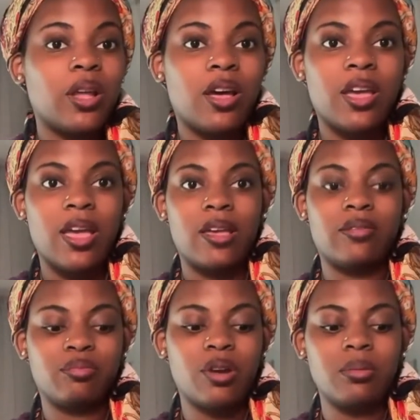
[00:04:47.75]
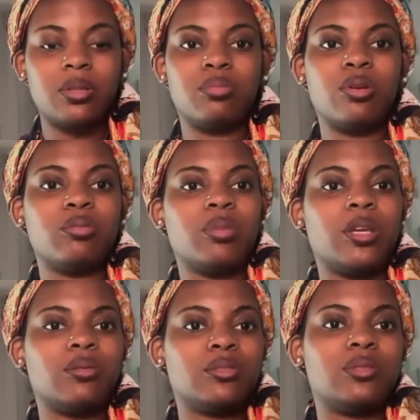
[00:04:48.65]
I have probably both
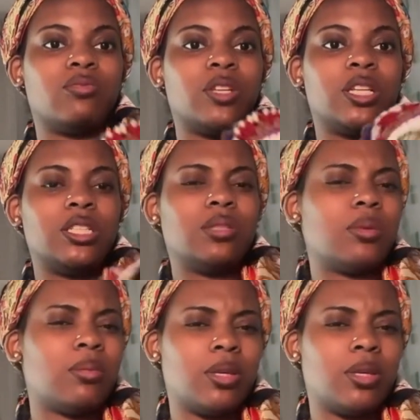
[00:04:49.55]
panels finished maybe.